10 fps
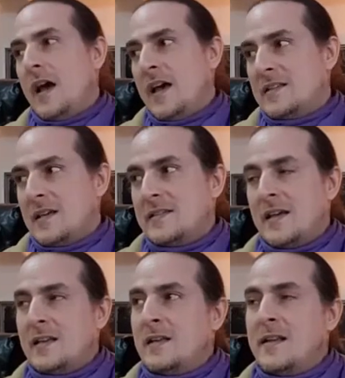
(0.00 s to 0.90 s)
As I
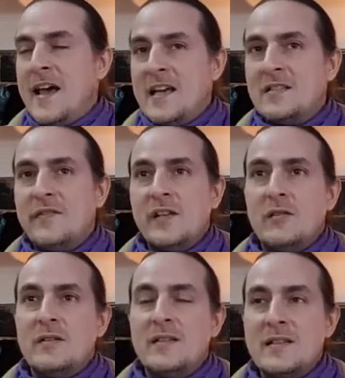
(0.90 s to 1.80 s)
said in the last
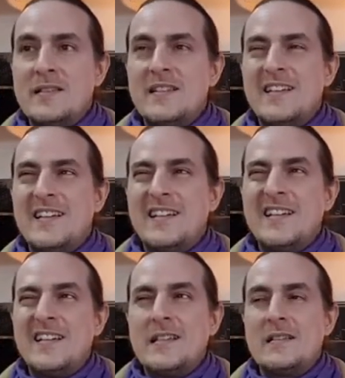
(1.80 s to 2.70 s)
video, this
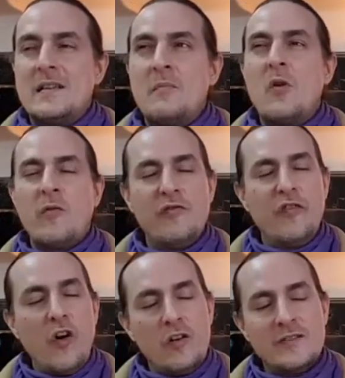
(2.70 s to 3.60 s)
is a more
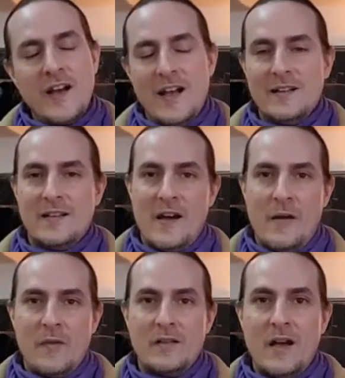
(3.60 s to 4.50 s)
volatile
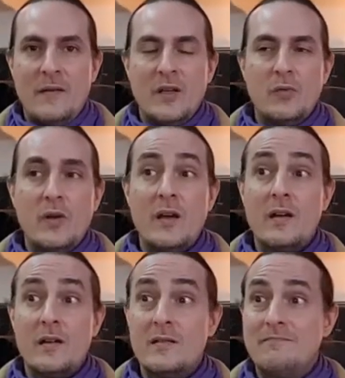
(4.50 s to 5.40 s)
time, a time that we
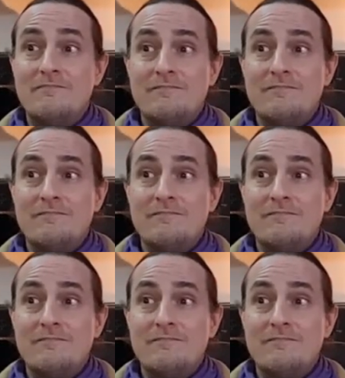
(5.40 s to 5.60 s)
could